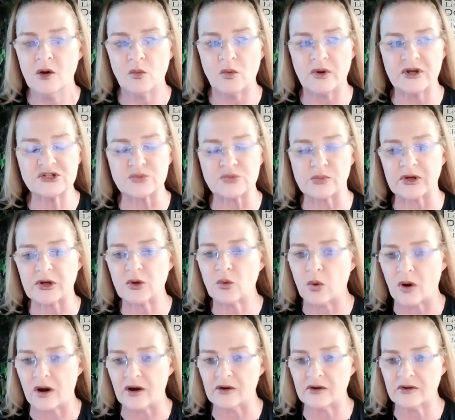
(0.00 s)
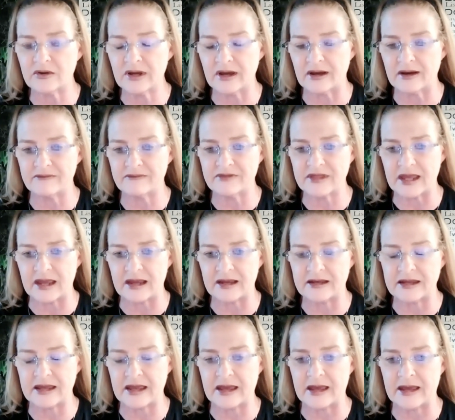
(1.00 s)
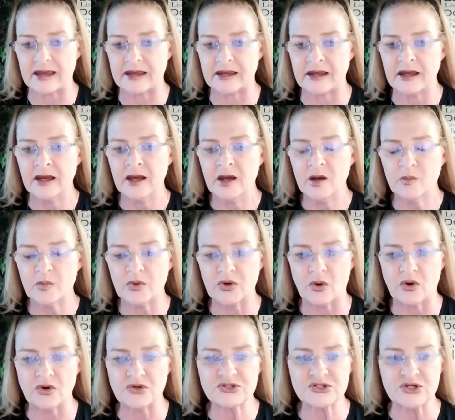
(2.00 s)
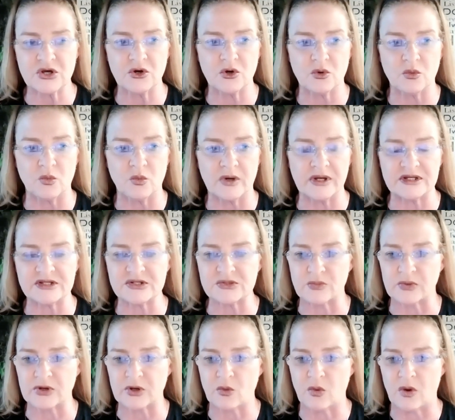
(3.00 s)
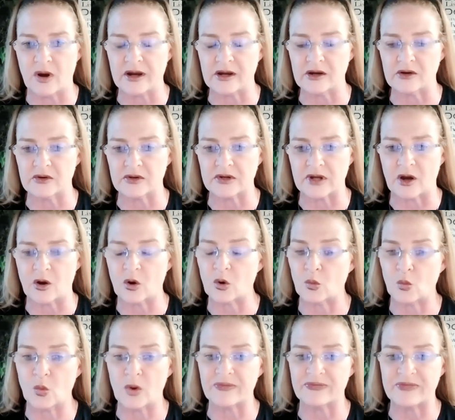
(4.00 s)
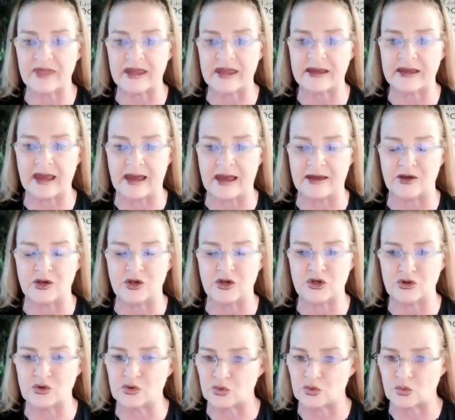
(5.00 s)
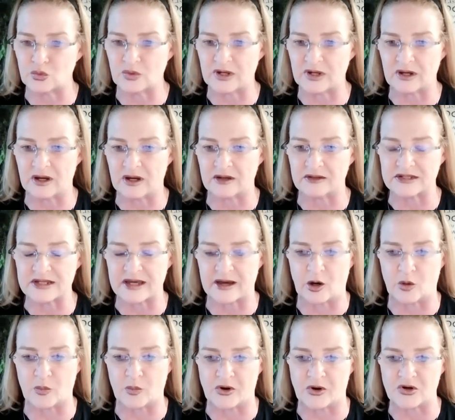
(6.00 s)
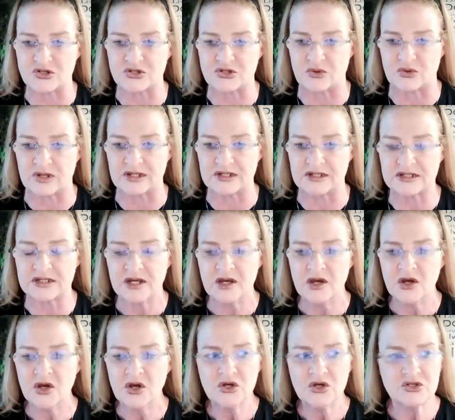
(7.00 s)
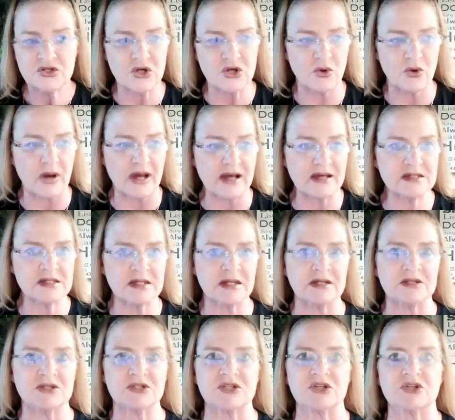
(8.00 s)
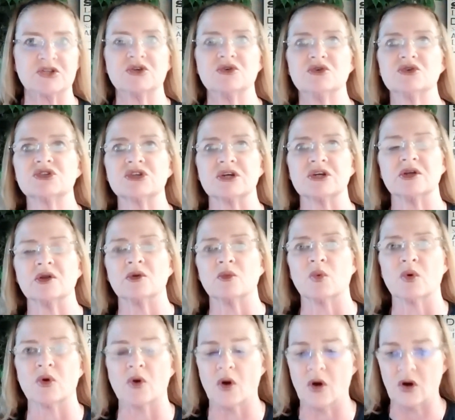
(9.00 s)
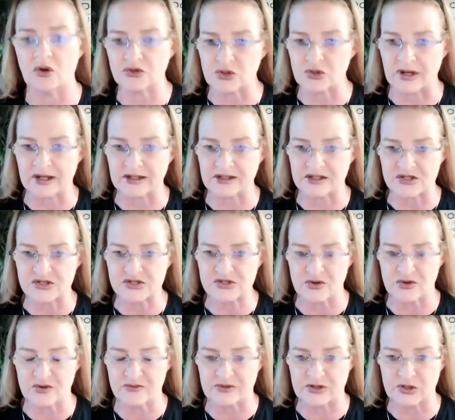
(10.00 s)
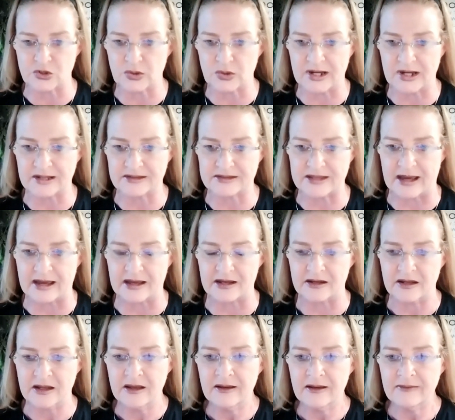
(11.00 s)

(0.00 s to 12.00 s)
what is required of the ADA, but also what is required or what they can do to help our students. So as an institution, we're all trying to serve and create that